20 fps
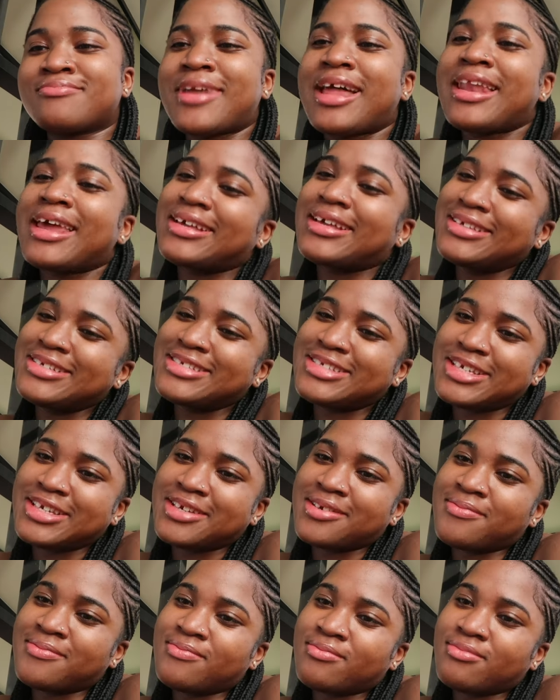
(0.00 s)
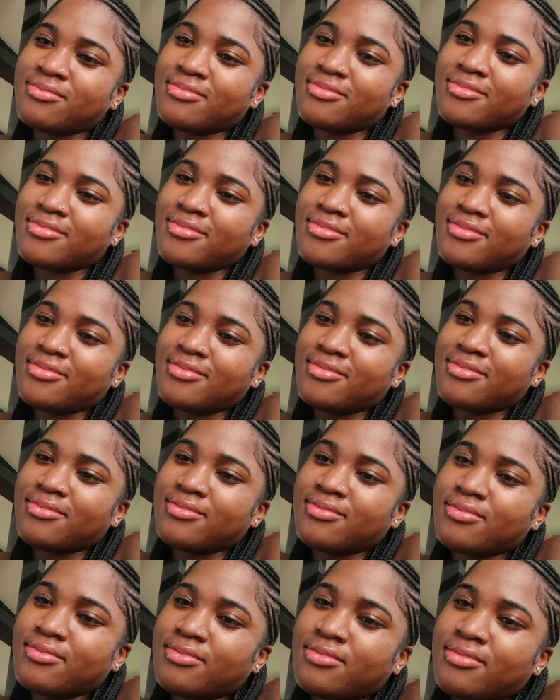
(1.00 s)
I like lychee.
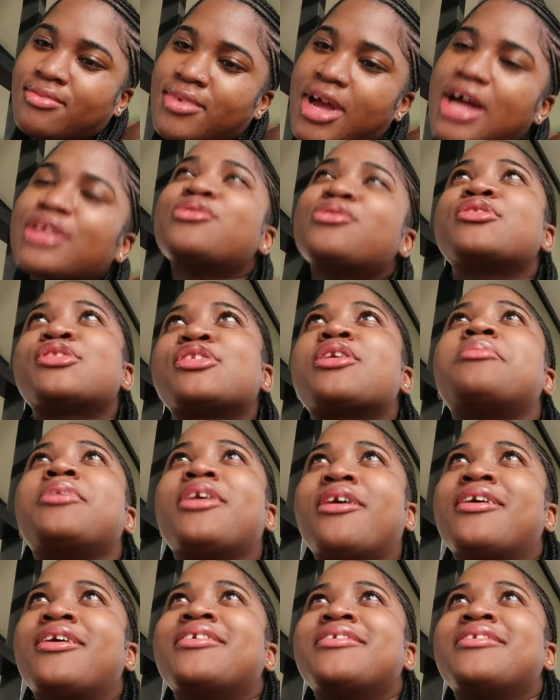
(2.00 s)
I'll do the turn me on.